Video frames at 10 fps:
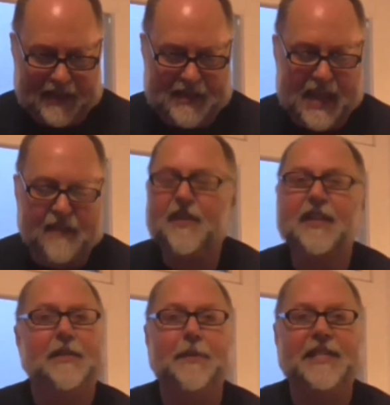never
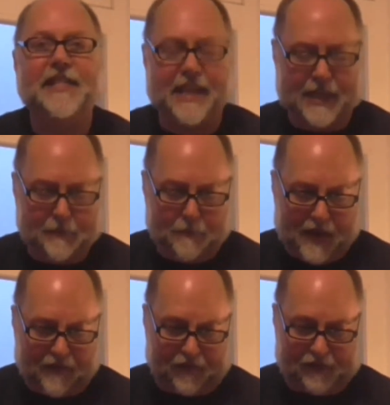to be seen
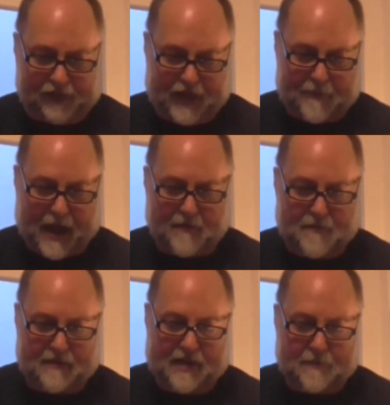piffle about
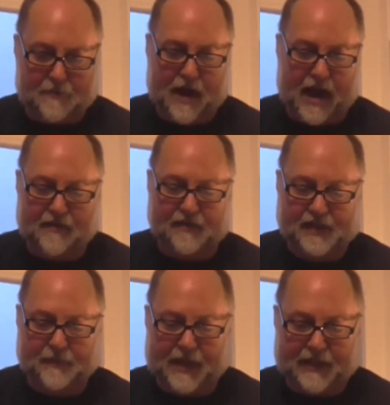Mary
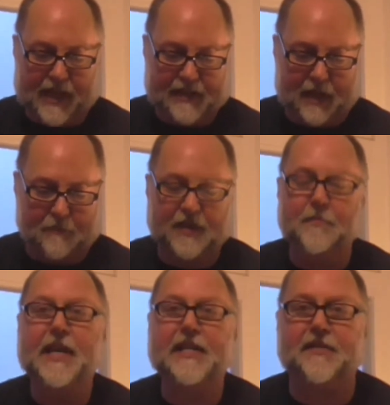Brown's being laid up with the
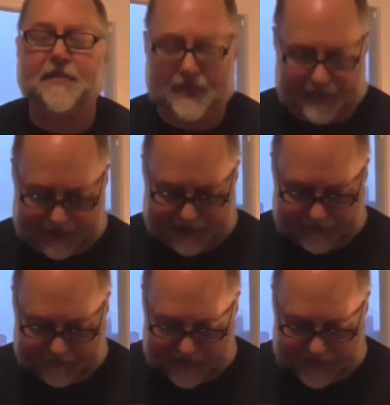measles,